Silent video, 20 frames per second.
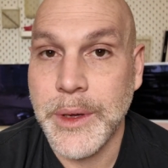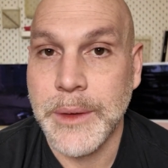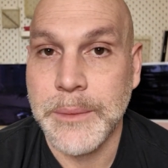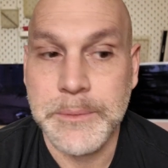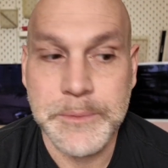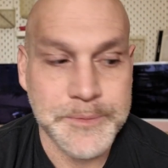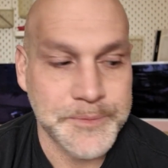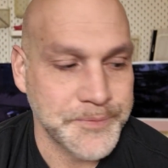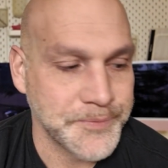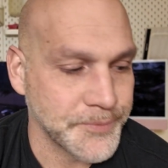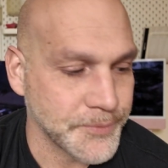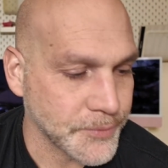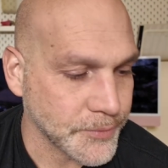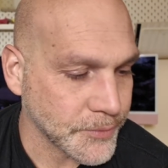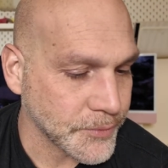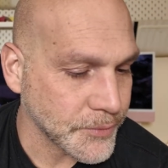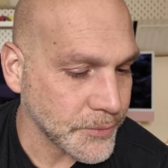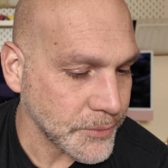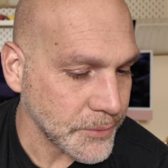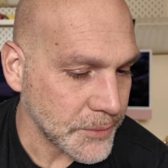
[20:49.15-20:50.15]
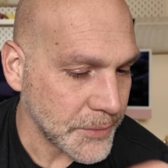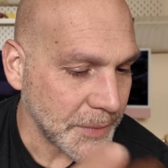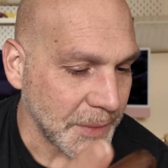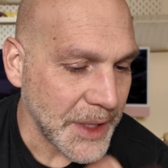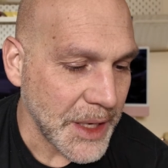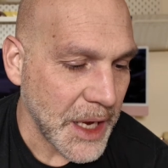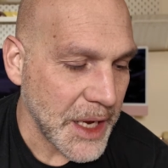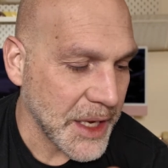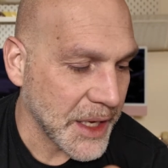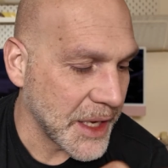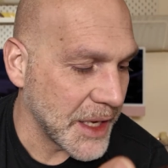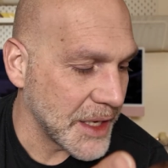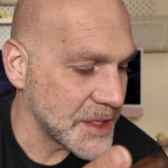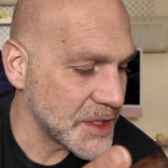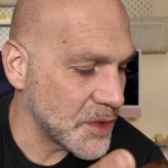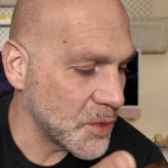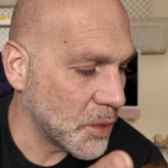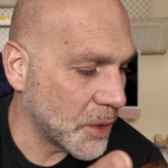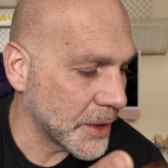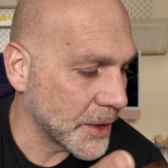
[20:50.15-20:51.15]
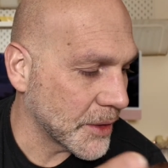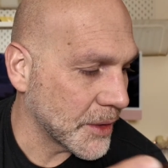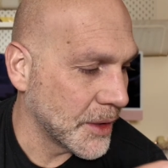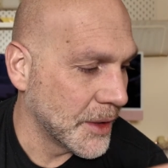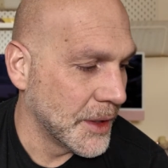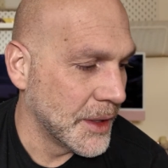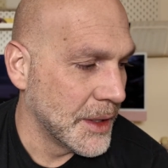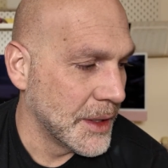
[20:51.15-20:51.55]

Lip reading: good. In case you wondered,